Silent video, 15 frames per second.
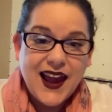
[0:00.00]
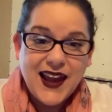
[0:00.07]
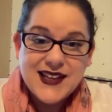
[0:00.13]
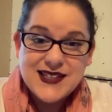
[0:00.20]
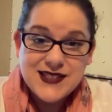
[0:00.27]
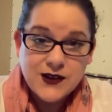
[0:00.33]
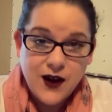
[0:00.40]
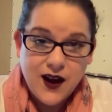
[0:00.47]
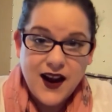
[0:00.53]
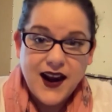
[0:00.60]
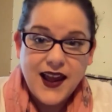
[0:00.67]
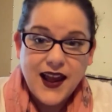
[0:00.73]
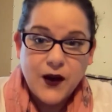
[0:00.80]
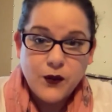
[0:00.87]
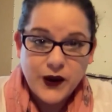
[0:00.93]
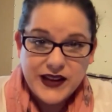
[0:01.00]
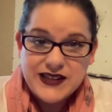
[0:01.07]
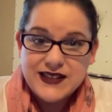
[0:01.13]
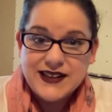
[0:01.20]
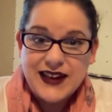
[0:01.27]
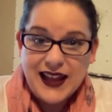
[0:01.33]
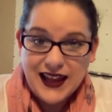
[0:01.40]
it's not
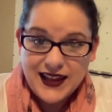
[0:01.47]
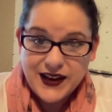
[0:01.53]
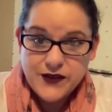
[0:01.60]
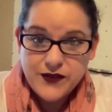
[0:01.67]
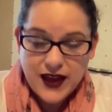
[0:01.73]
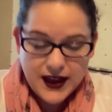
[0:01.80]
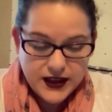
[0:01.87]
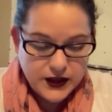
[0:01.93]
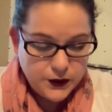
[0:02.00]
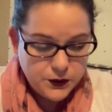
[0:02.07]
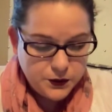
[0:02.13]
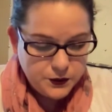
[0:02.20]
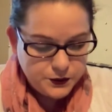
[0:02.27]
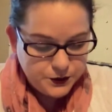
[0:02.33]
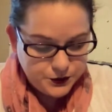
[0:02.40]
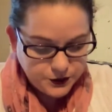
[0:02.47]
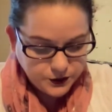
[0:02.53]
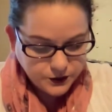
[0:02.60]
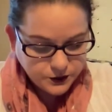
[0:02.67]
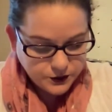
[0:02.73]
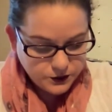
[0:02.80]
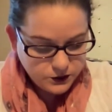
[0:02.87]
written in a vacuum.
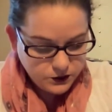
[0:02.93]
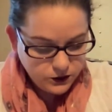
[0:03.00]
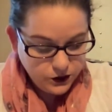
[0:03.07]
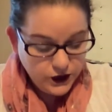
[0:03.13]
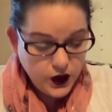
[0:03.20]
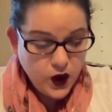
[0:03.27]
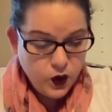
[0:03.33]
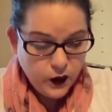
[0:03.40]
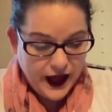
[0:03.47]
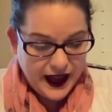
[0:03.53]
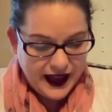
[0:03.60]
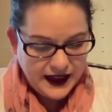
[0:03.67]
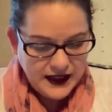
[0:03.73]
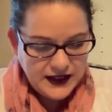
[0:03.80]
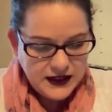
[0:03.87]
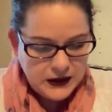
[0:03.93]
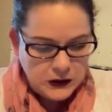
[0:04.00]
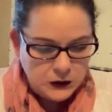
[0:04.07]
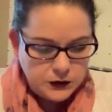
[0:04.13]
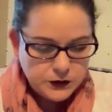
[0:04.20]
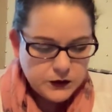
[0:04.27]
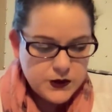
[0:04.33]
Okay.
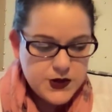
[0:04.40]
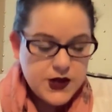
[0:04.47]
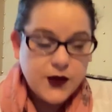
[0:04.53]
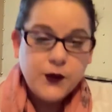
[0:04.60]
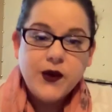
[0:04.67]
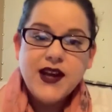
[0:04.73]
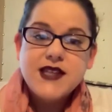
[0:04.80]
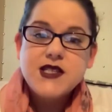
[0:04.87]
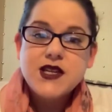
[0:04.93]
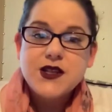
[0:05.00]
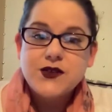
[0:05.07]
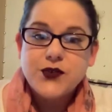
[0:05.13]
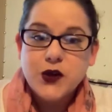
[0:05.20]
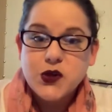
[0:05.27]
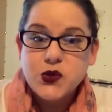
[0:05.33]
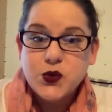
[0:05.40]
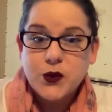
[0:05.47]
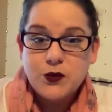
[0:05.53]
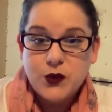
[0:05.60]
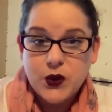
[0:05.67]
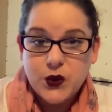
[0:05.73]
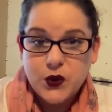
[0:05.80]
So then we get to the first
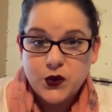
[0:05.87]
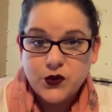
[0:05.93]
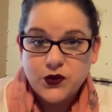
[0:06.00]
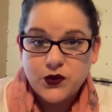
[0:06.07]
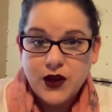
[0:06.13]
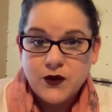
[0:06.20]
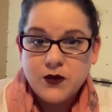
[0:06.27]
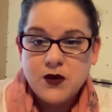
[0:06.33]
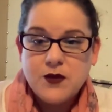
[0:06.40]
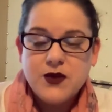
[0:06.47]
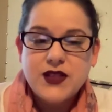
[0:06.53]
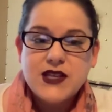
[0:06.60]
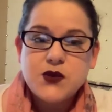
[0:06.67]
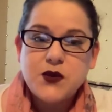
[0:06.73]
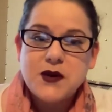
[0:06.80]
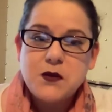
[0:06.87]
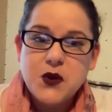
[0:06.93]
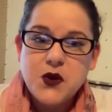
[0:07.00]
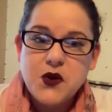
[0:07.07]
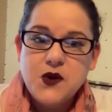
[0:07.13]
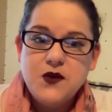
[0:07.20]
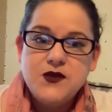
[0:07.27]
remove. And remember, these
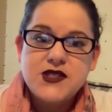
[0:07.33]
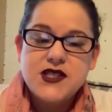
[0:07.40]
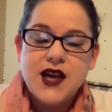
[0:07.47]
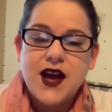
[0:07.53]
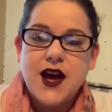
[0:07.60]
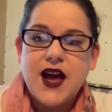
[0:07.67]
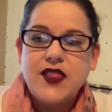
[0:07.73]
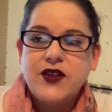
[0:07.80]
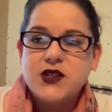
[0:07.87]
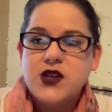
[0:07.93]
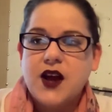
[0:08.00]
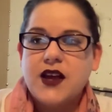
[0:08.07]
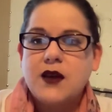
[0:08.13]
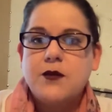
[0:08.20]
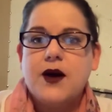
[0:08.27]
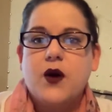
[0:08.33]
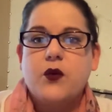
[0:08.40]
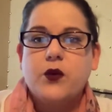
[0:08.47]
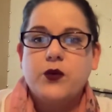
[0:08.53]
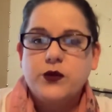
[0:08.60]
removes, they're talking about